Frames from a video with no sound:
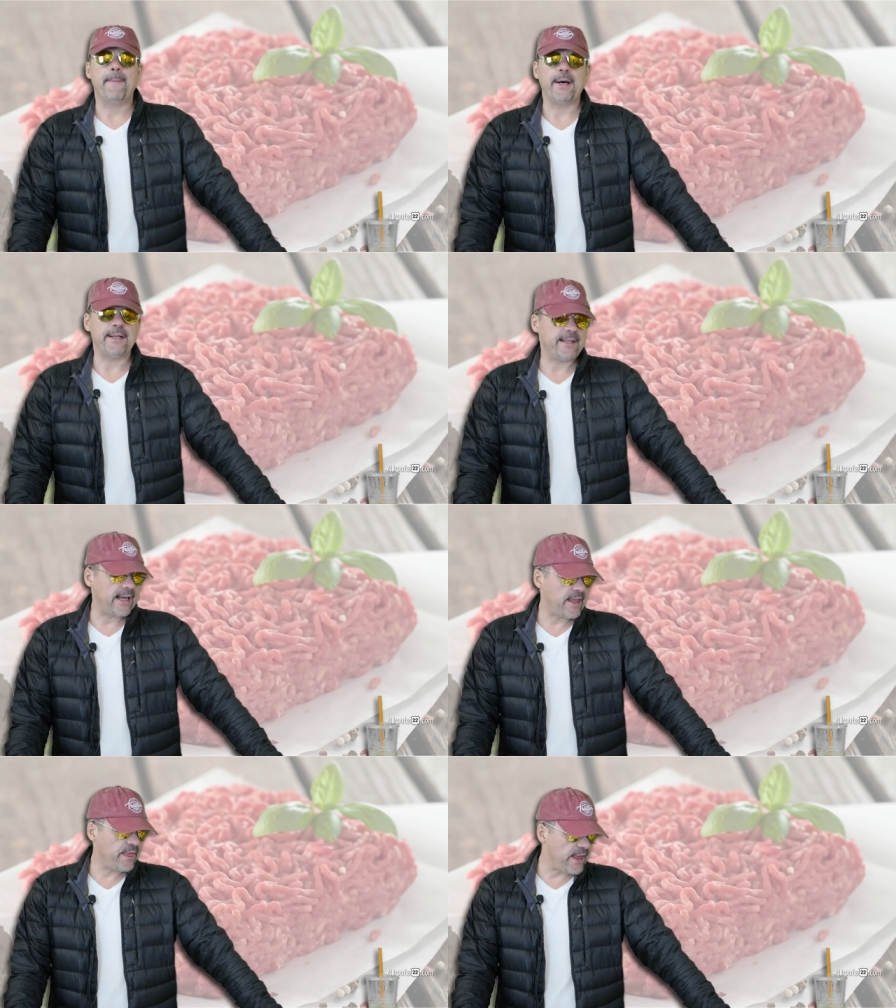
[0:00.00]
But
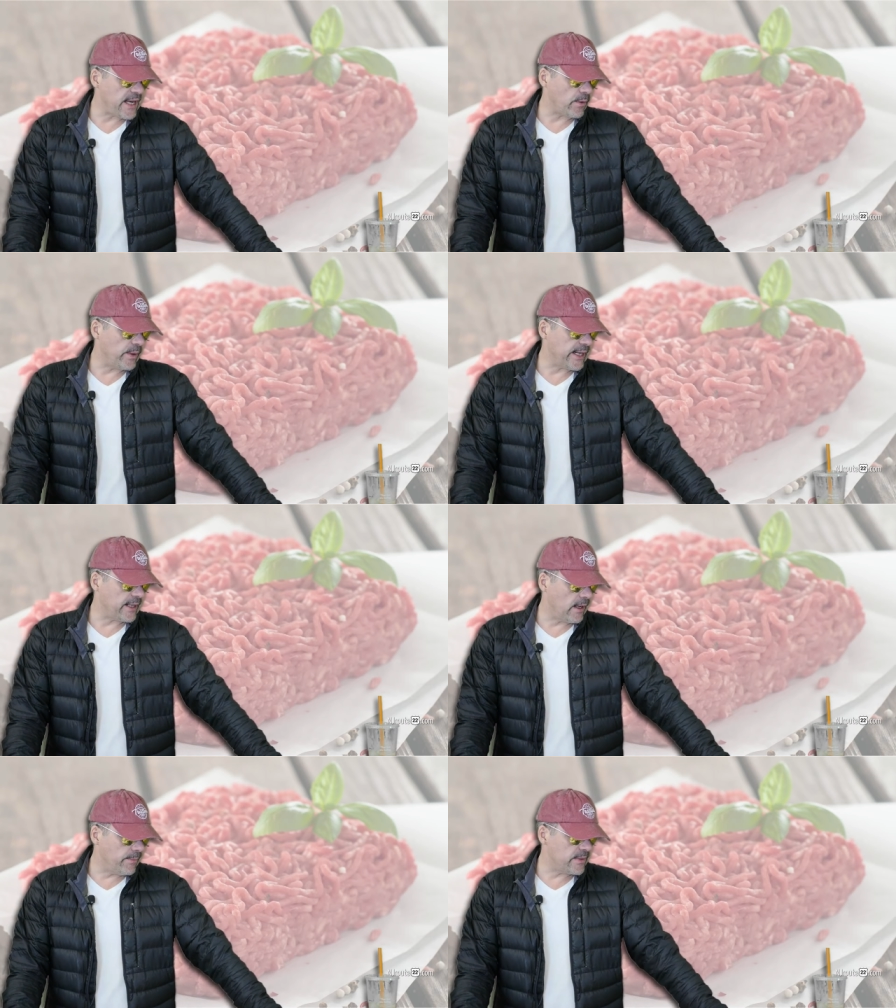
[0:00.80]
I think when
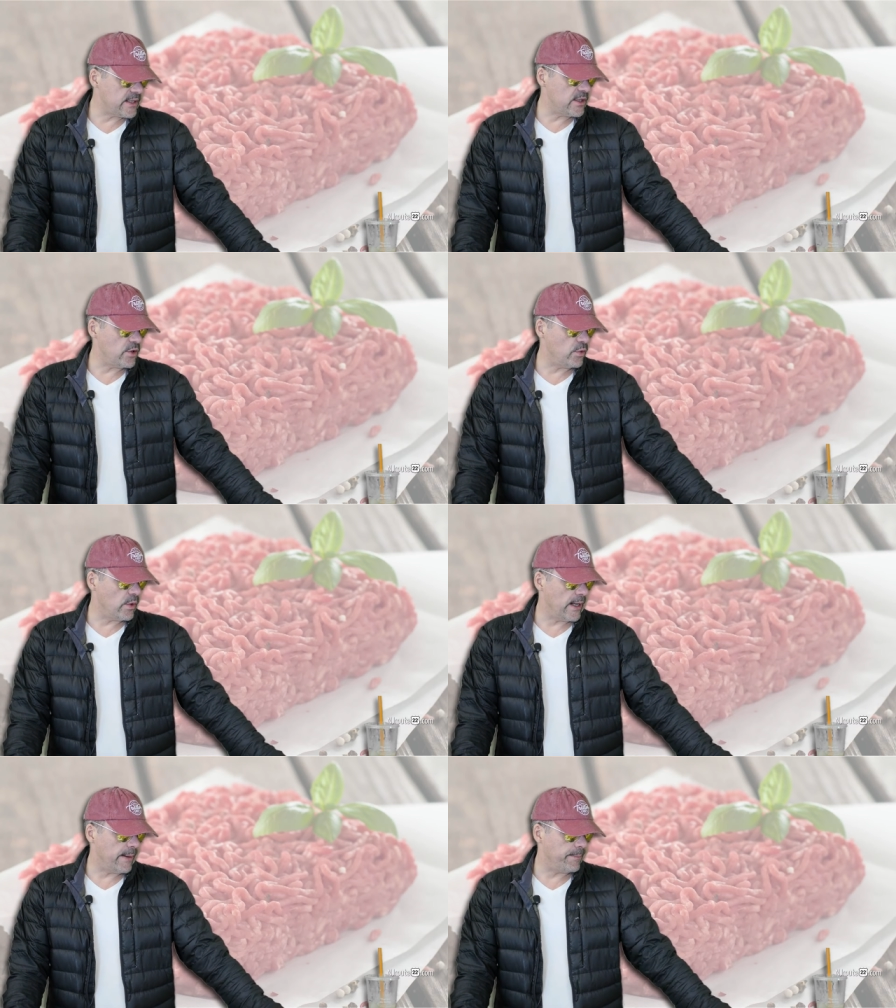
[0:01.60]
it comes
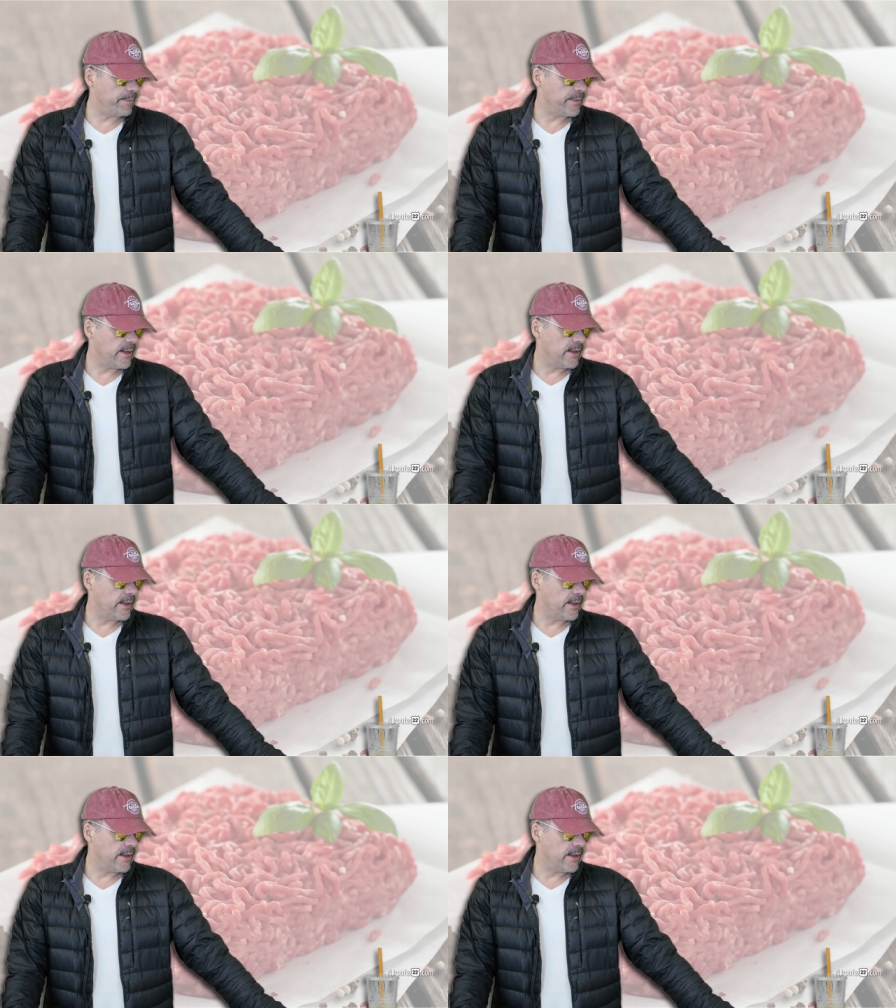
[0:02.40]
to um,